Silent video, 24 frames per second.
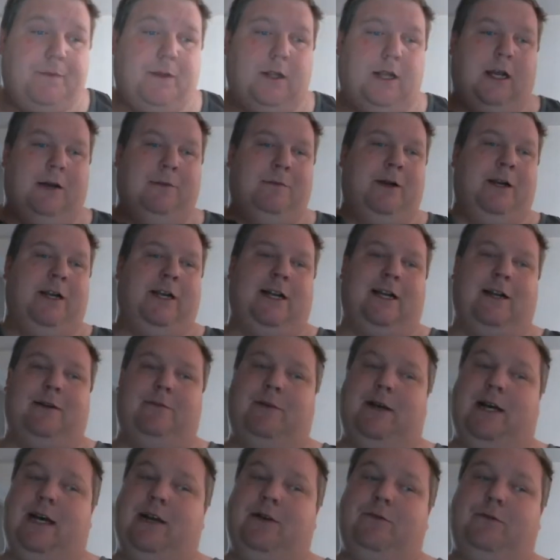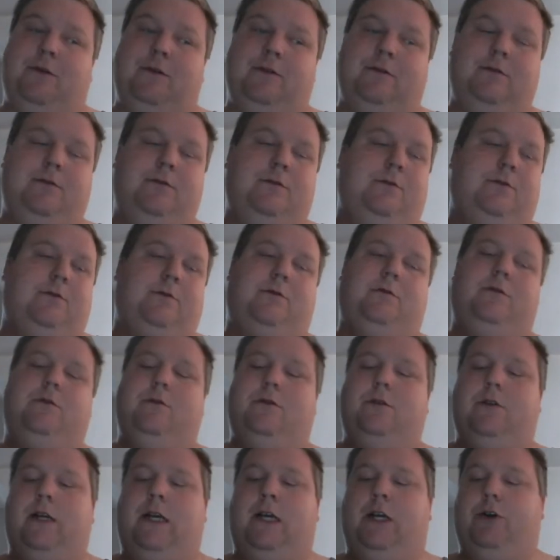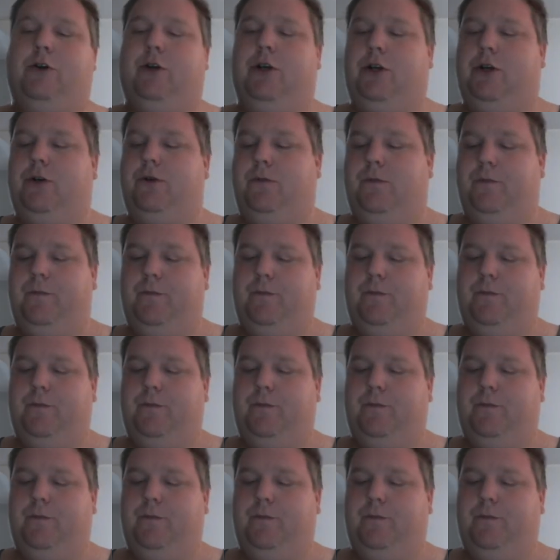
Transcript: I might have got a bad one. I don't know.